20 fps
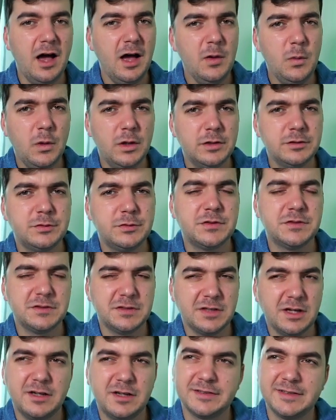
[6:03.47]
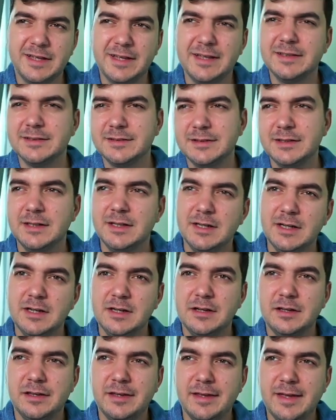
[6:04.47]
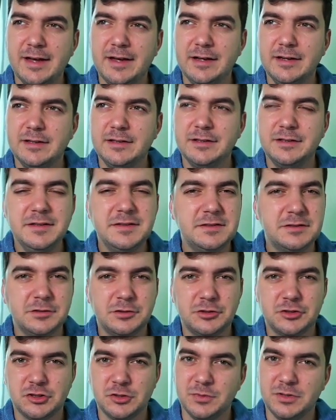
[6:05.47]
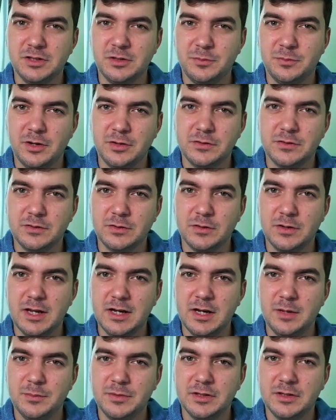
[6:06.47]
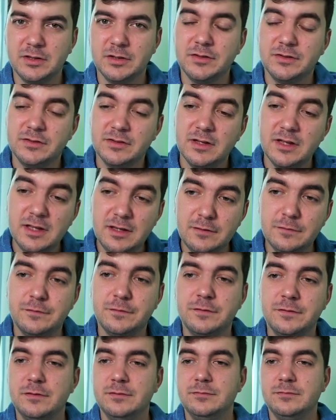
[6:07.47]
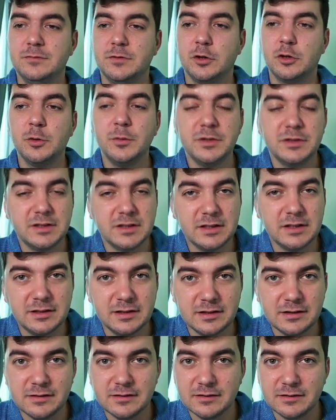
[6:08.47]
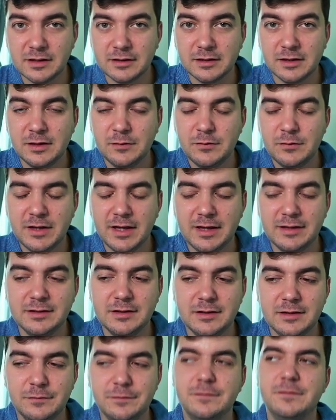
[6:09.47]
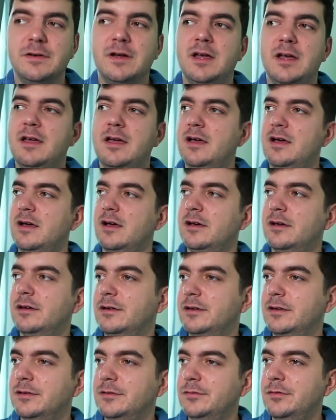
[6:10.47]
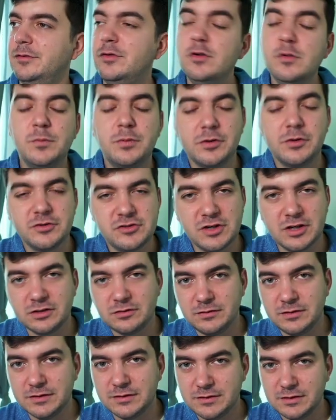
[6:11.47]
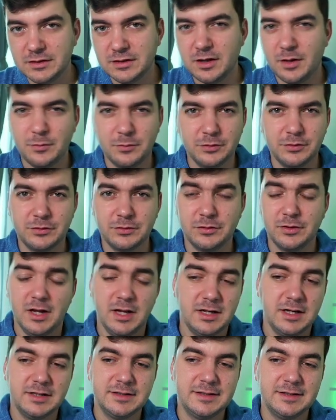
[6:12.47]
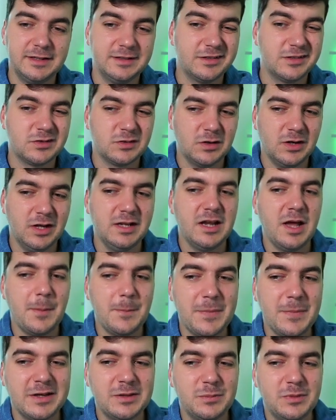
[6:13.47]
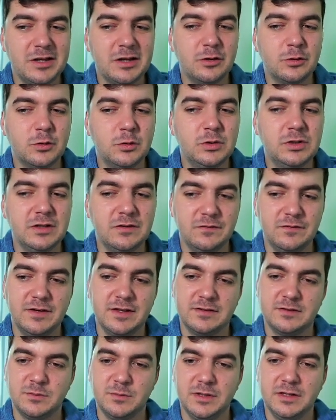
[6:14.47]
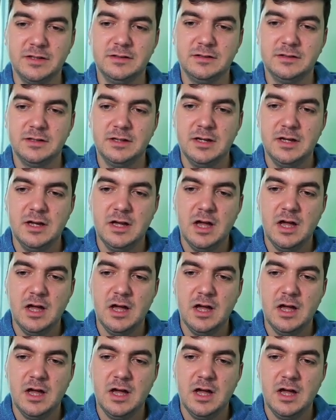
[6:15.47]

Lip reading: I want to start and research a bit about Solana, because if the community is not leaving, and if a new project will still come on Solana, then Solana might be a good investment.